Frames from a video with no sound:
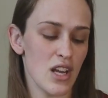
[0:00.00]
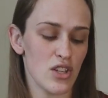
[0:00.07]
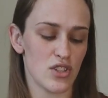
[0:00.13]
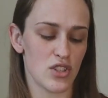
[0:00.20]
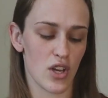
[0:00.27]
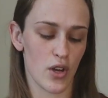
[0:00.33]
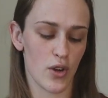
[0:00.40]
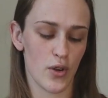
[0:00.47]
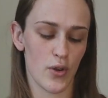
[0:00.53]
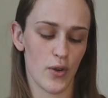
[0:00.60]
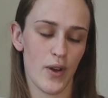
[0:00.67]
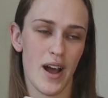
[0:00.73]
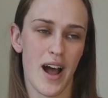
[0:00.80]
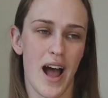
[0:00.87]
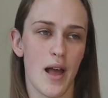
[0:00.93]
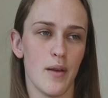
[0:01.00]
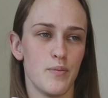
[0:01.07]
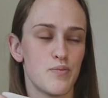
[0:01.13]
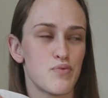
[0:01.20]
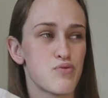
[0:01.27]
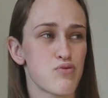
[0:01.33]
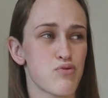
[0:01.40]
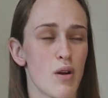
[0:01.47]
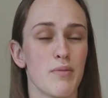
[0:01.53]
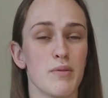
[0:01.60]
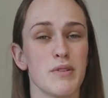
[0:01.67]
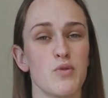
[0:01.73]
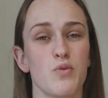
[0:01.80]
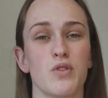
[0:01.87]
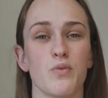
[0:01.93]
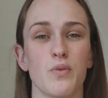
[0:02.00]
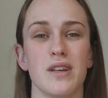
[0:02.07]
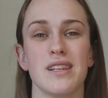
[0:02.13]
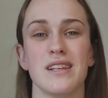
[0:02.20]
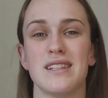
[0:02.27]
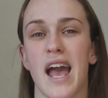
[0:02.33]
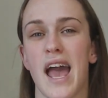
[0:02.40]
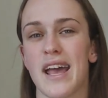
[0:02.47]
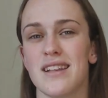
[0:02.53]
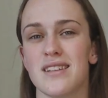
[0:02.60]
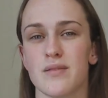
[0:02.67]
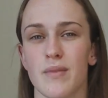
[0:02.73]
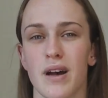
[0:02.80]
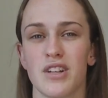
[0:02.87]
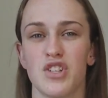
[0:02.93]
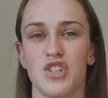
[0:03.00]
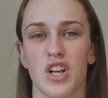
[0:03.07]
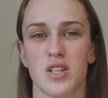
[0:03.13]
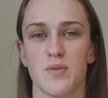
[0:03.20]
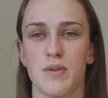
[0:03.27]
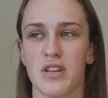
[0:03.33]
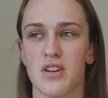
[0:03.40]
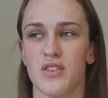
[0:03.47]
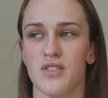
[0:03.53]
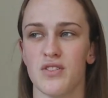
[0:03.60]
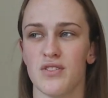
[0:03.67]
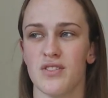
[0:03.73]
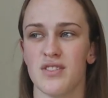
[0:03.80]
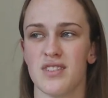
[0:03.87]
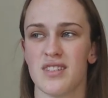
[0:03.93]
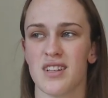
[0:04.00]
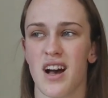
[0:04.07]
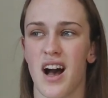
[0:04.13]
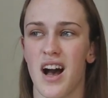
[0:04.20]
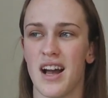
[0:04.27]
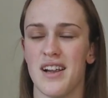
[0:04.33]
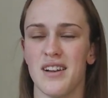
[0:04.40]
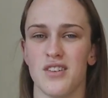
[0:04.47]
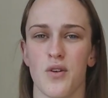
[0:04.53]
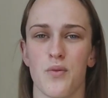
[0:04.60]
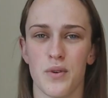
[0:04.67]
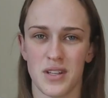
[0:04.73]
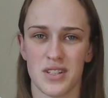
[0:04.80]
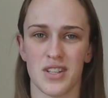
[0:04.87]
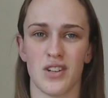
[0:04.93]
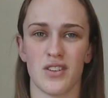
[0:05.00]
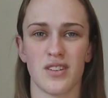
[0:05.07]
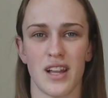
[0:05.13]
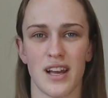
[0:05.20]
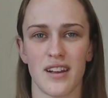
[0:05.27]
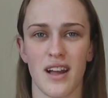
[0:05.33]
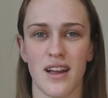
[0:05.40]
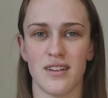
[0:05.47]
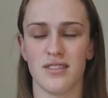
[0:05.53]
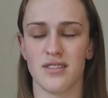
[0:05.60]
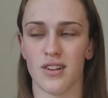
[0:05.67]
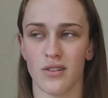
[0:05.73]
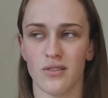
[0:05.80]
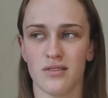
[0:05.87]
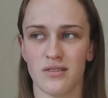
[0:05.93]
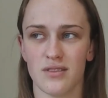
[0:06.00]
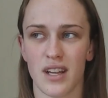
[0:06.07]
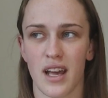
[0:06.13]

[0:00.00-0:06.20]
so I probably wouldn't wear these as much just because I don't want it to look like I don't